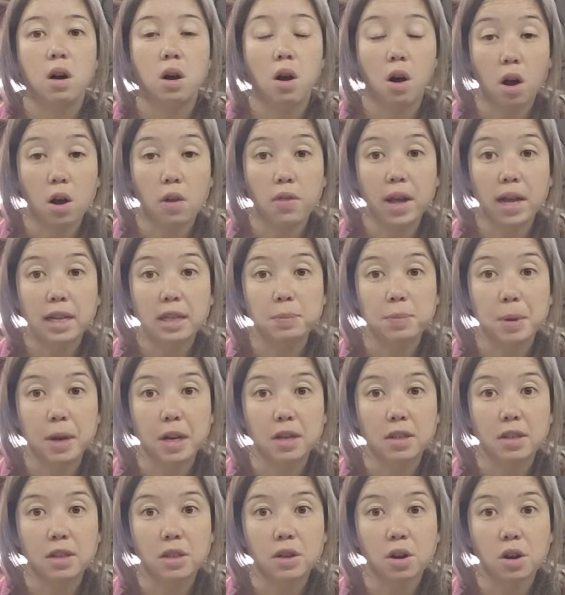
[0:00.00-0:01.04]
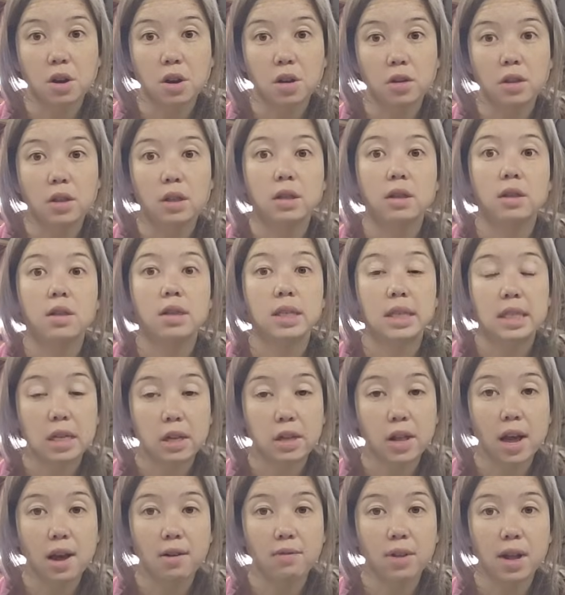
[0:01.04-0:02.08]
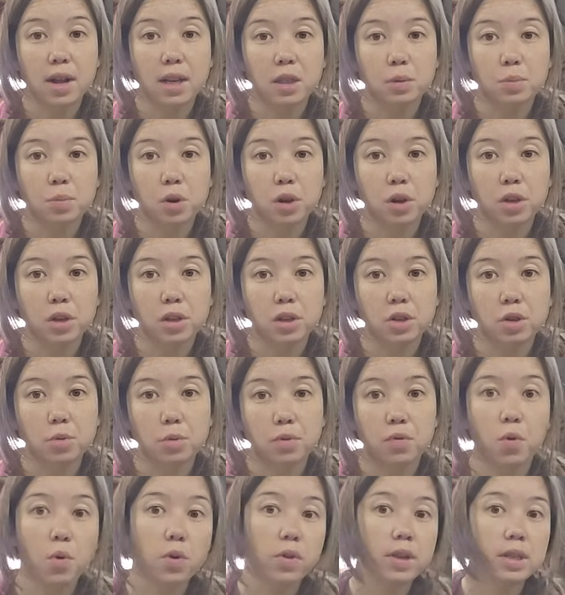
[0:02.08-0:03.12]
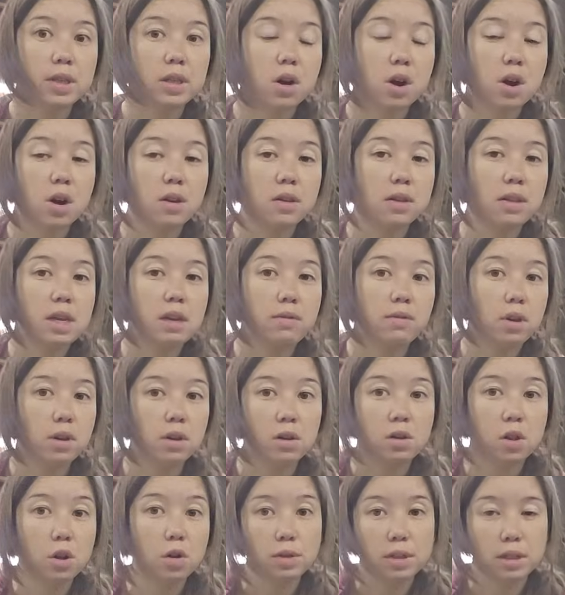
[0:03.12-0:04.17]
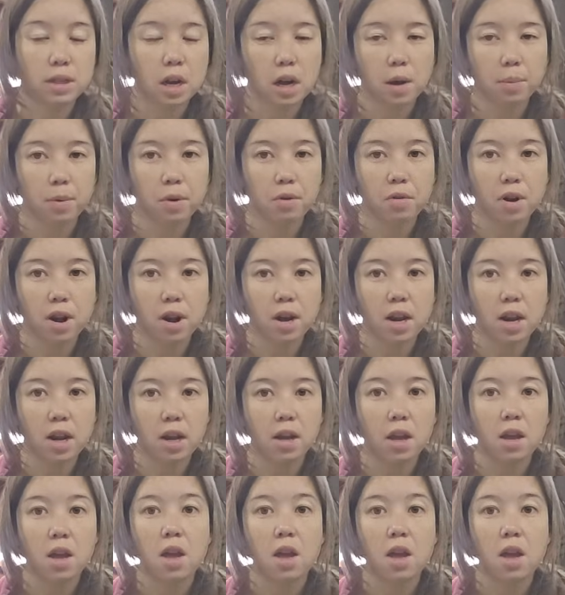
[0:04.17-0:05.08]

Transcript: All that's been installed. Still have lots more to do before this car is even close to up and running.